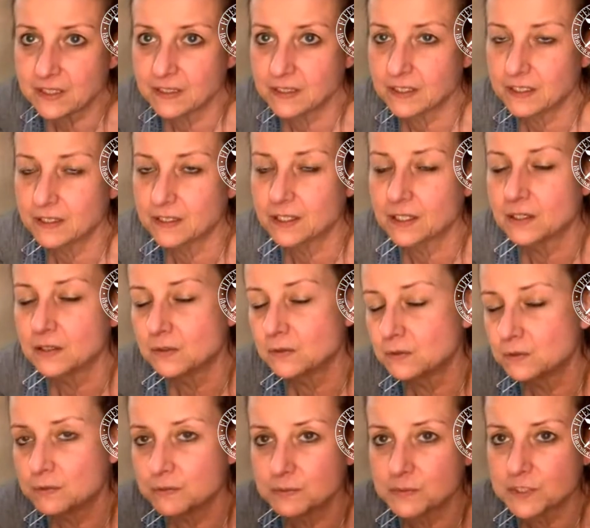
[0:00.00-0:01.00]
you
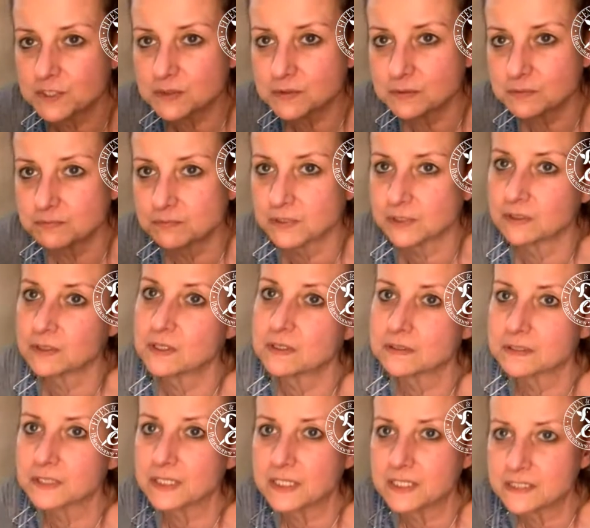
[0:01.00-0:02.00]
know,
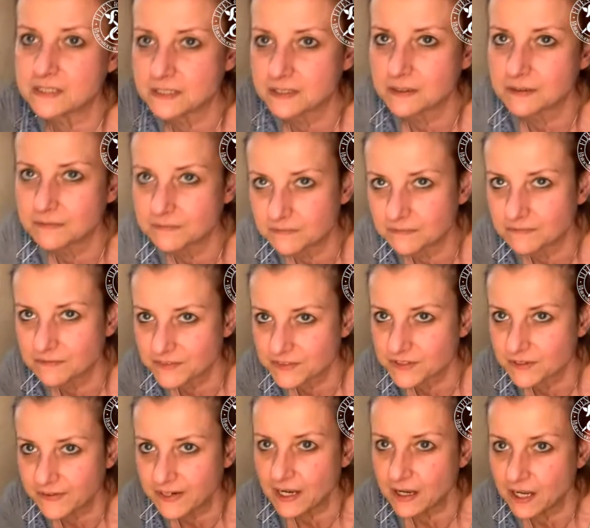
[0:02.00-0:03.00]
oh guys,
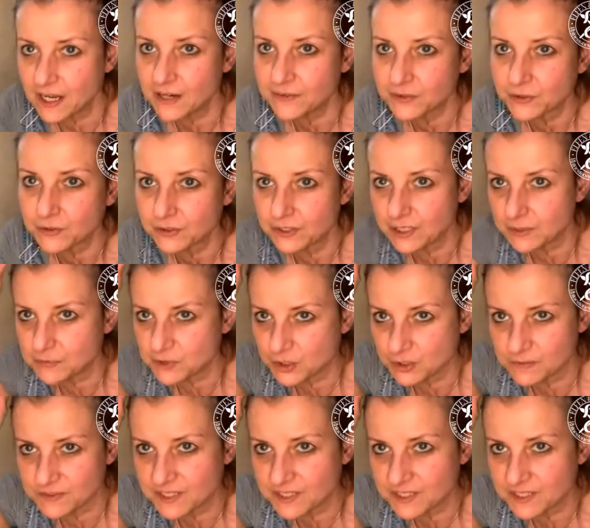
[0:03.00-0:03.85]
sorry, after all, I'm doing.